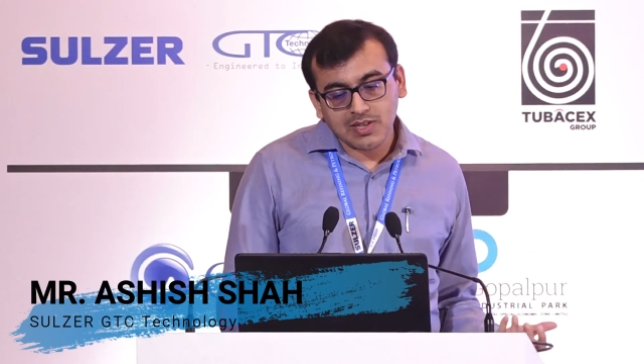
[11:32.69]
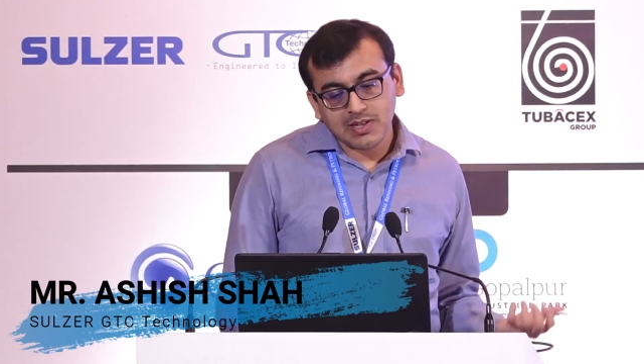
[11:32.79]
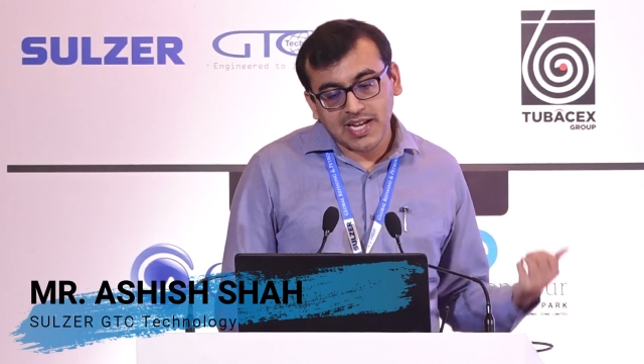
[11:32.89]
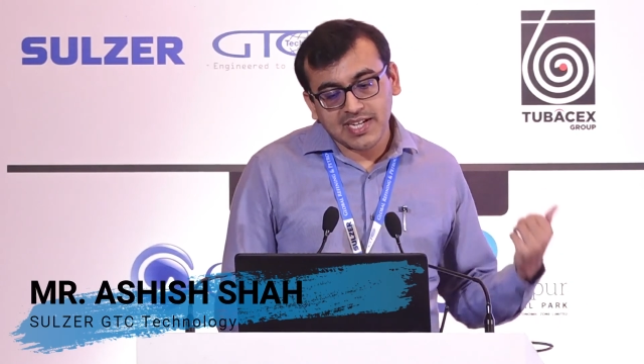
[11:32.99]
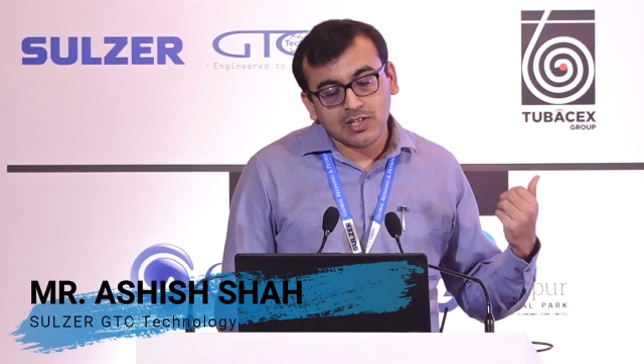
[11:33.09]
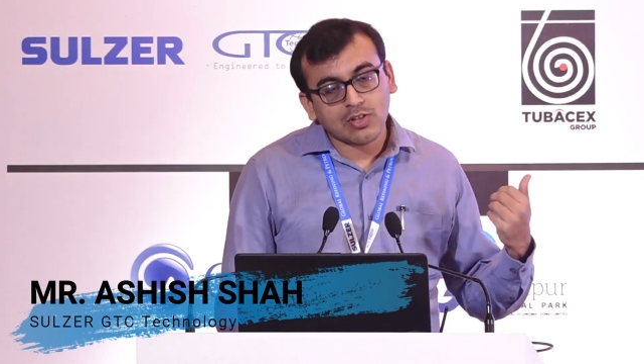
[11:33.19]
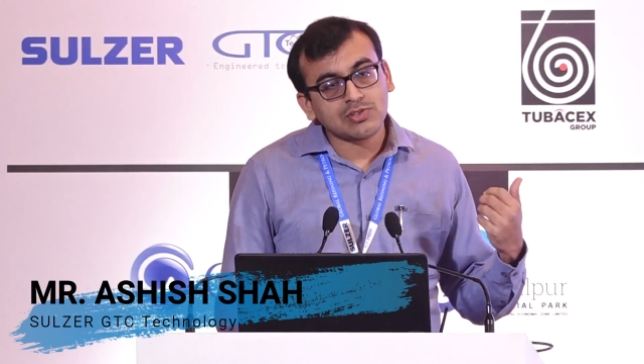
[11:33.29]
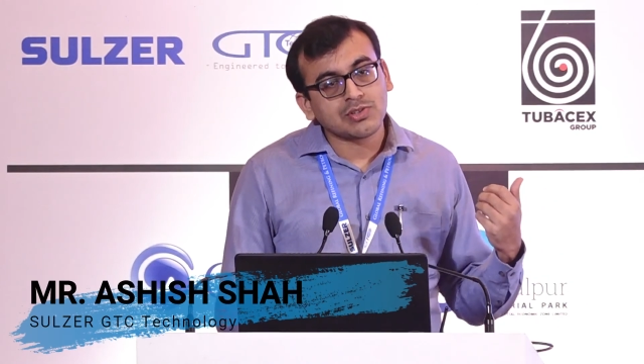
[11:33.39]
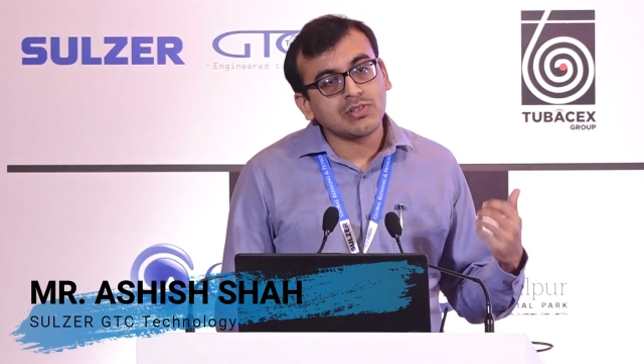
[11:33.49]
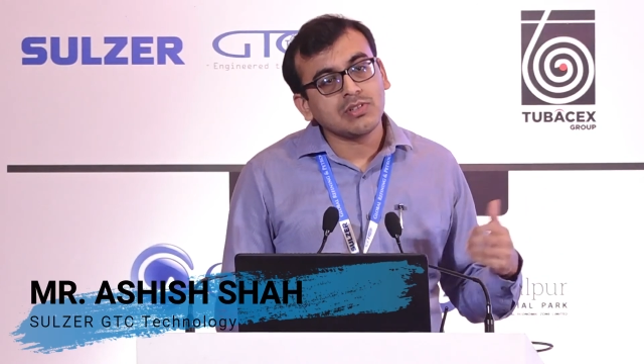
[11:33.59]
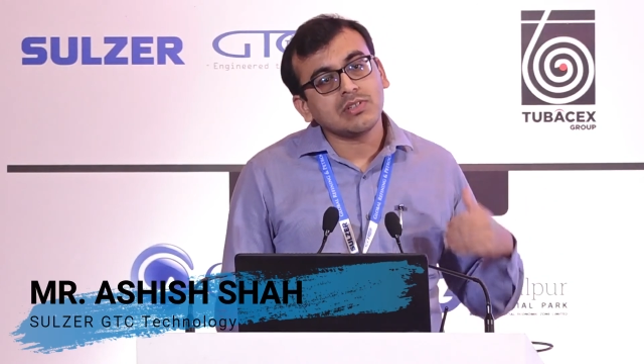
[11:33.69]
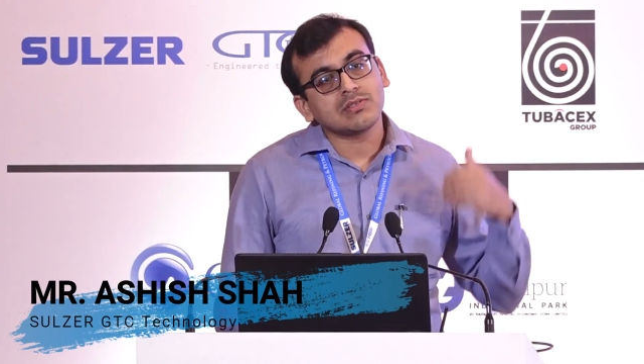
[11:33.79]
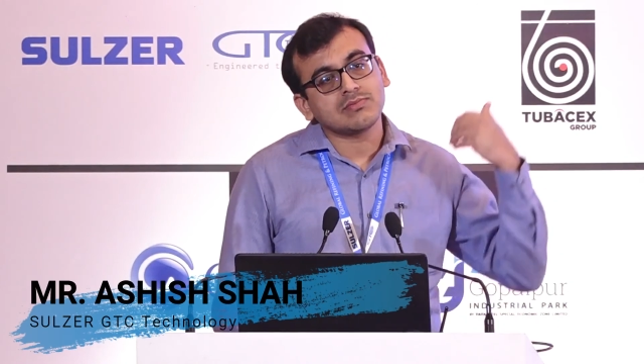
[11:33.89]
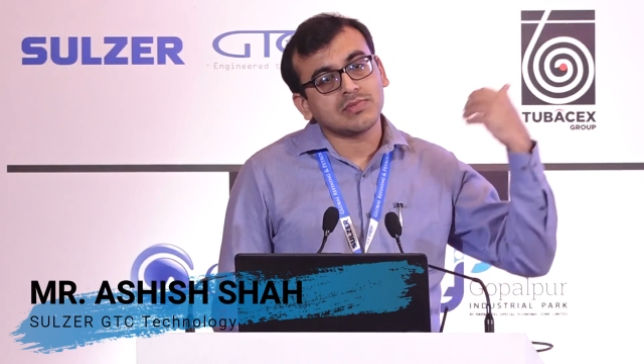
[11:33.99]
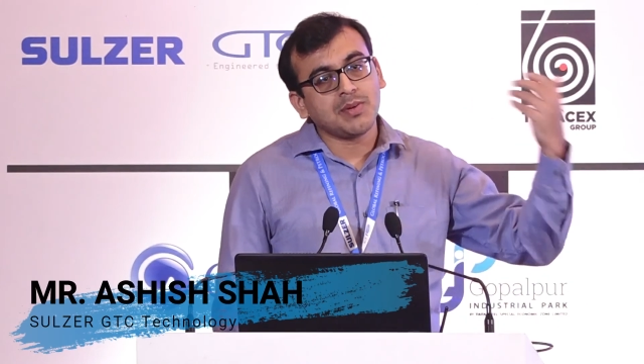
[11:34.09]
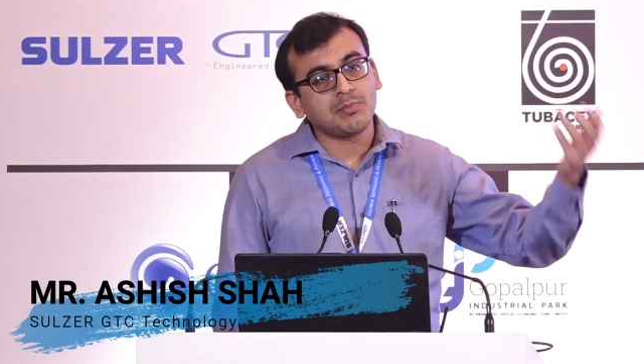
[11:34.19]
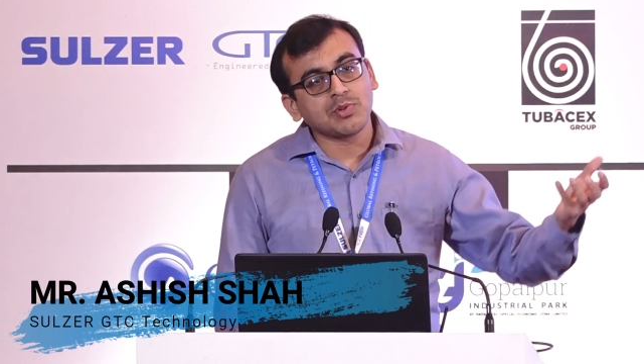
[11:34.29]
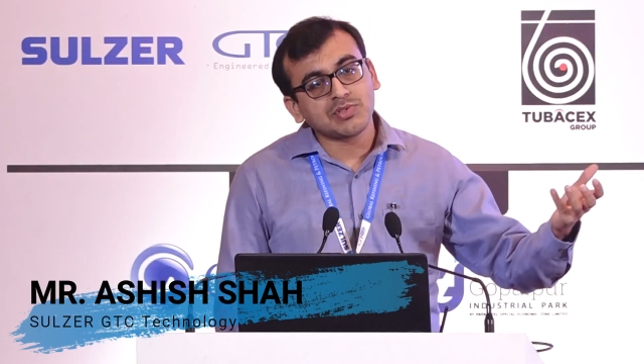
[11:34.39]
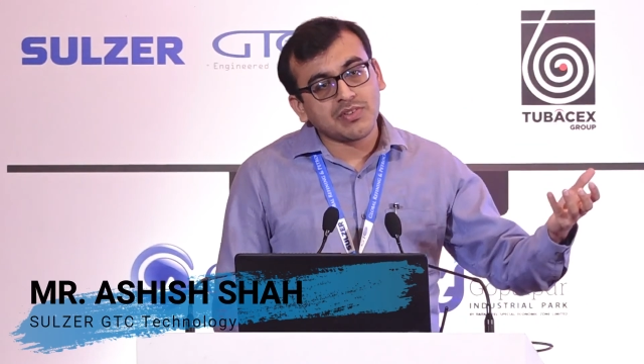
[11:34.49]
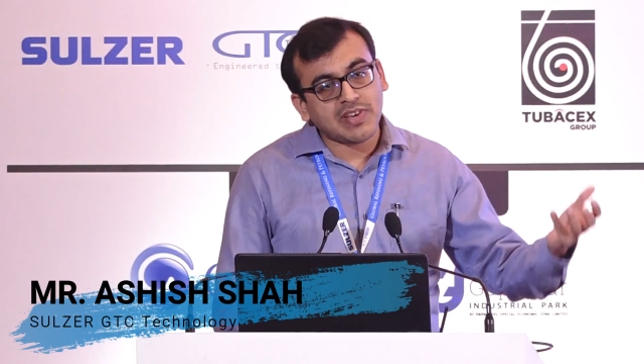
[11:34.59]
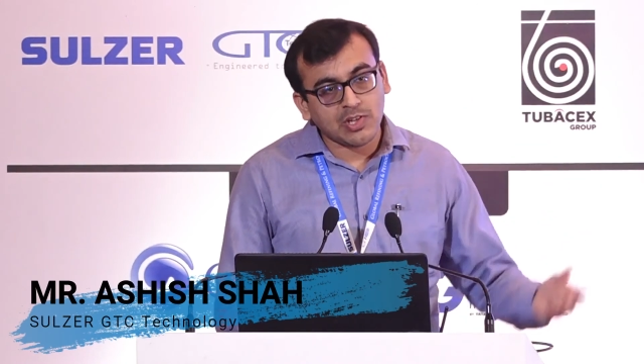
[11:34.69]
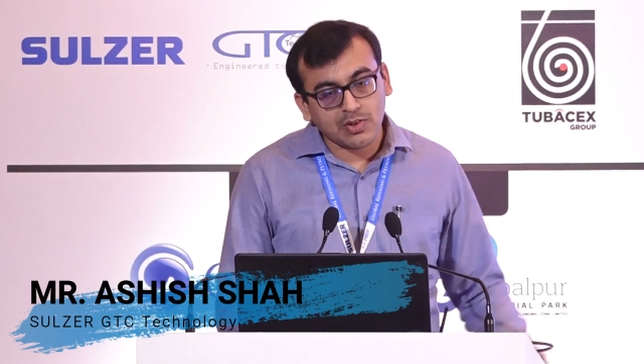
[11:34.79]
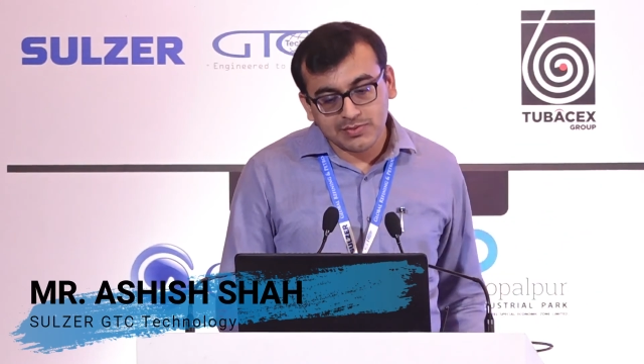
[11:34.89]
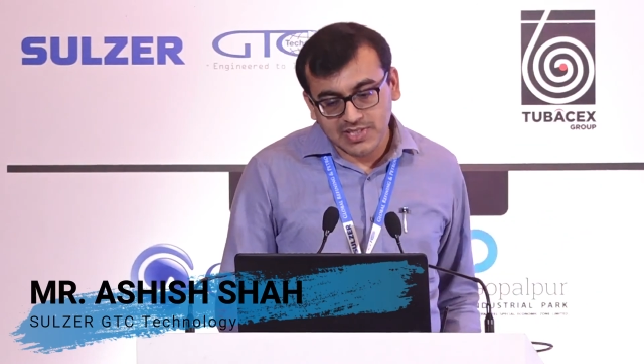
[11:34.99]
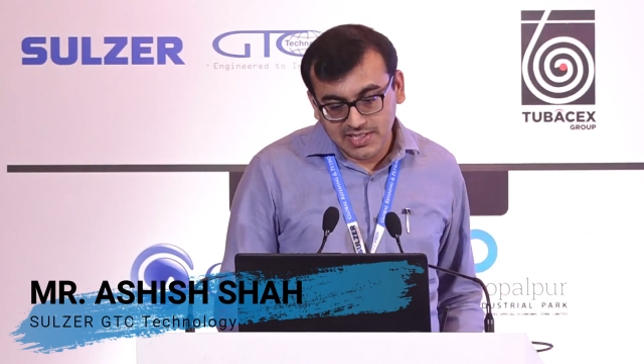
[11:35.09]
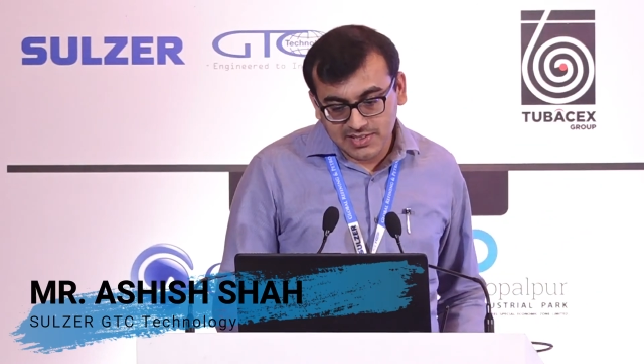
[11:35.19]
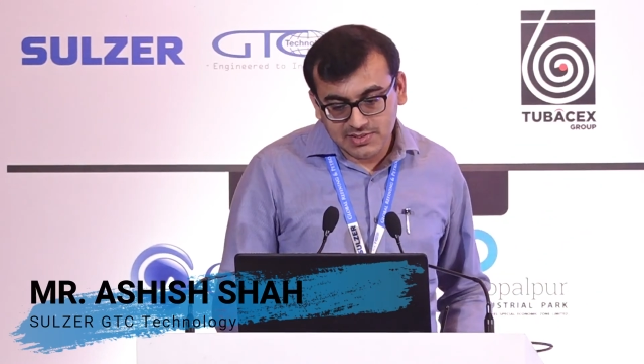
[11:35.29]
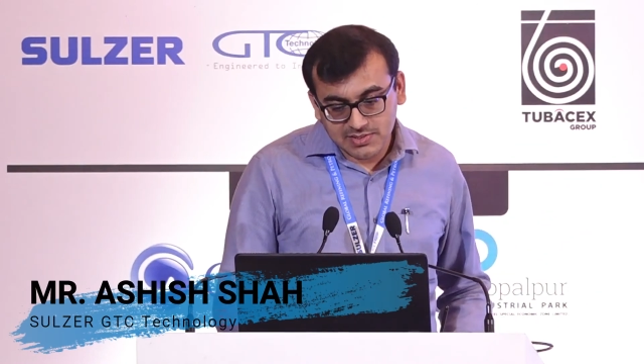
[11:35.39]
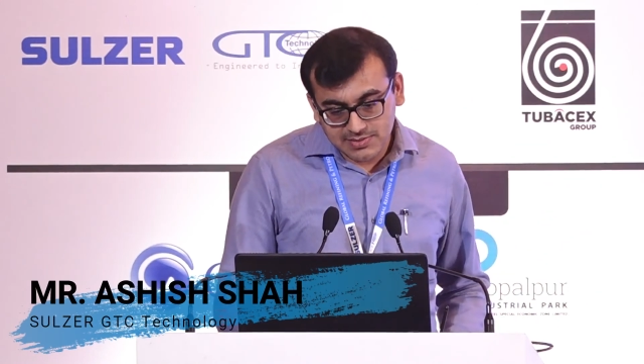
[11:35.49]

and it also improves the value of xylenes.